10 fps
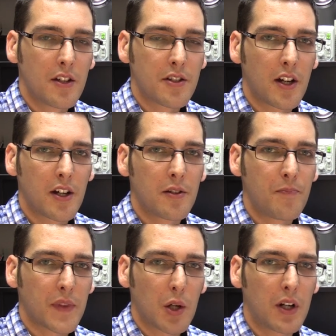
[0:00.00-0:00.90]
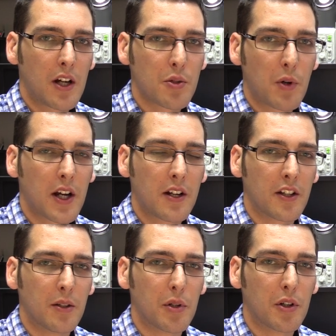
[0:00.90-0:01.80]
So when I was working
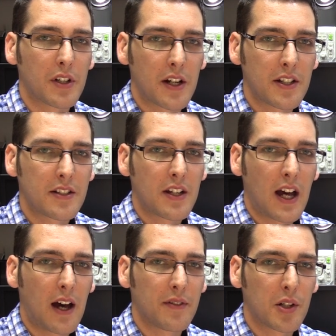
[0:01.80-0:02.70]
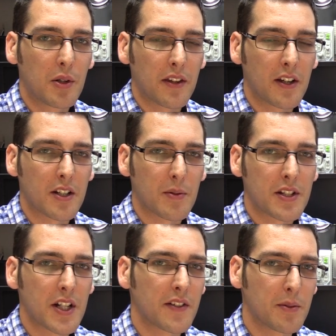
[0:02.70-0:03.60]
on the board, I did have a quick think to
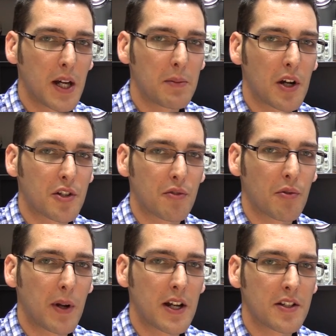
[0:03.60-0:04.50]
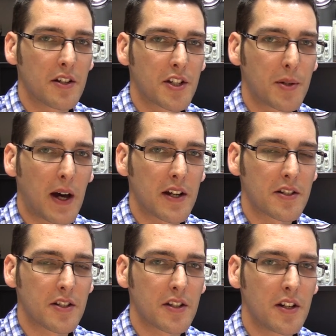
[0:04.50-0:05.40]
myself that maybe I should replace those
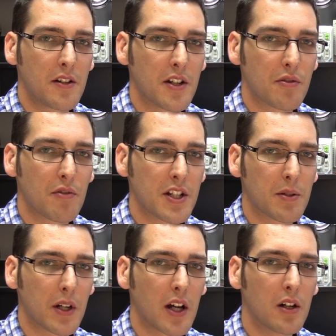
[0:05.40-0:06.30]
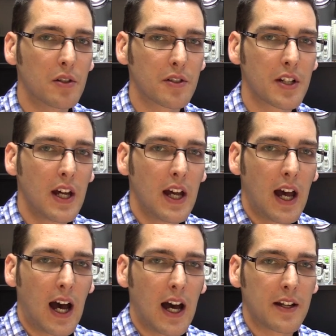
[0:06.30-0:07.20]
capacitors, the unit's reasonably old,
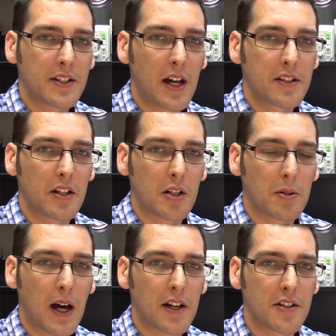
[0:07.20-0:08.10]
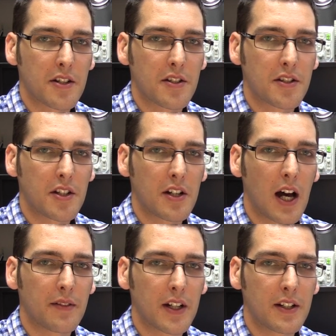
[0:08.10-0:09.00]
and tantalum capacitors capacitors do
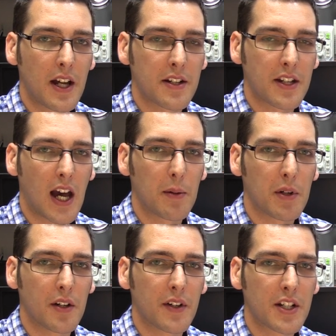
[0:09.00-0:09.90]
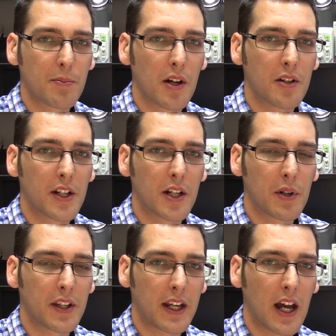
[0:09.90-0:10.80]
have a nasty habit of exploding
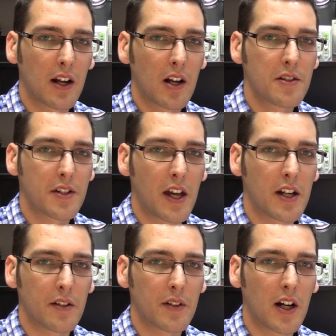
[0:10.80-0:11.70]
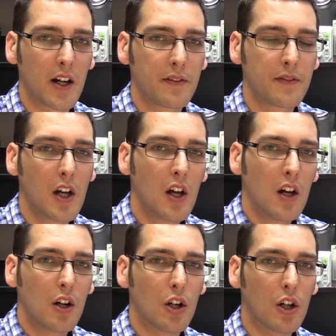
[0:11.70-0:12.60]
when they get close to the end of life
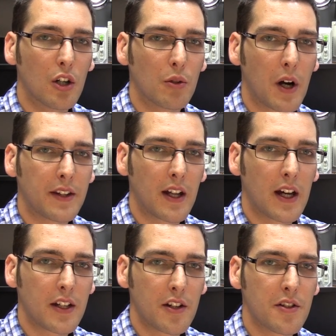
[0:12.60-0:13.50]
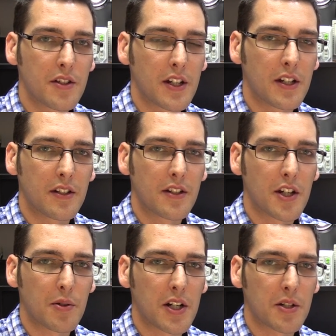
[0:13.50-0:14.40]
or when they're used in
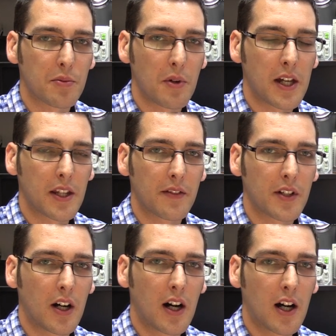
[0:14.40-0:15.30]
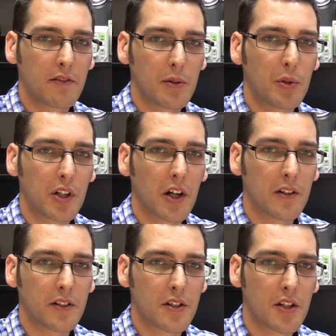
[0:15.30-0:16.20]
situations where they've got a high ripple
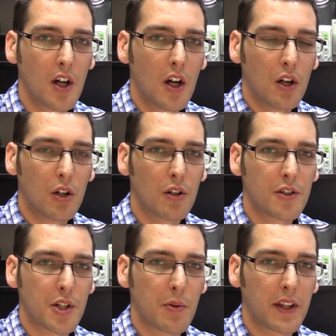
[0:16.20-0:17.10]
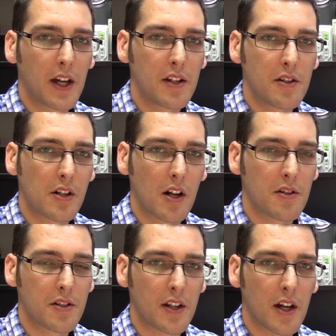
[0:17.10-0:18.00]
current, or just when they're used
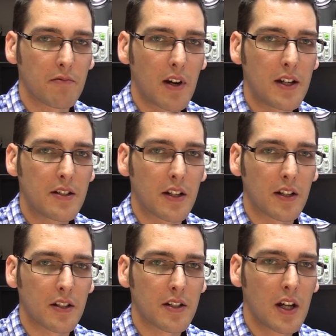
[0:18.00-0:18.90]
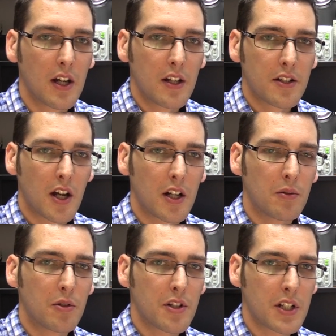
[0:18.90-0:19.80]
close to their ratings. So
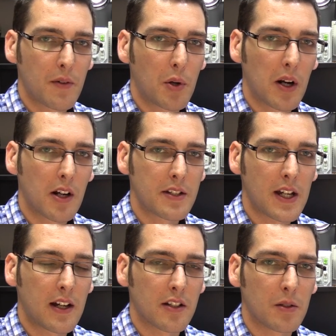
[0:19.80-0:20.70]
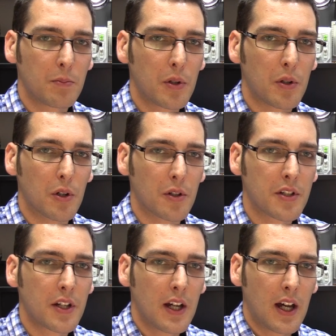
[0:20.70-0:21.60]
we'll just have a quick look down at the
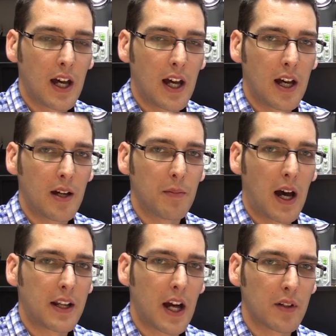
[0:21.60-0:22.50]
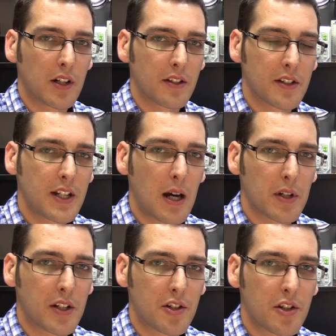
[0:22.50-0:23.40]
board um, and have a look at the
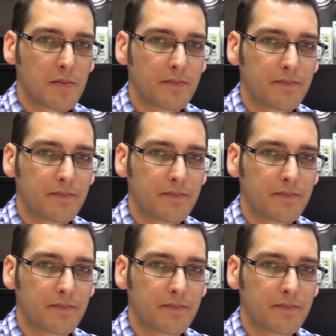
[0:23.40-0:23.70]
damage.